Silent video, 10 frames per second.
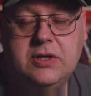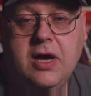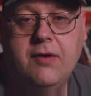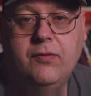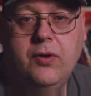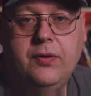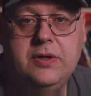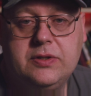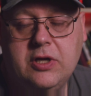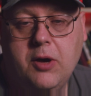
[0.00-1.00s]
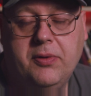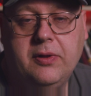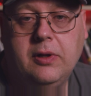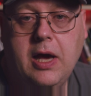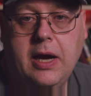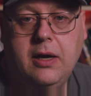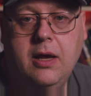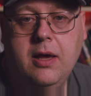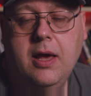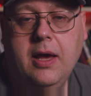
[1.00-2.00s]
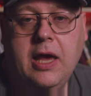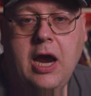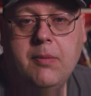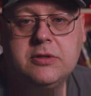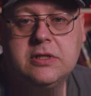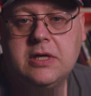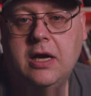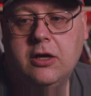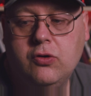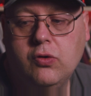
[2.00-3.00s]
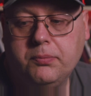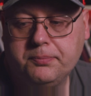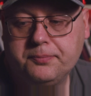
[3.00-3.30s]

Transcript: stuff with these top of the line cameras is kind of cool.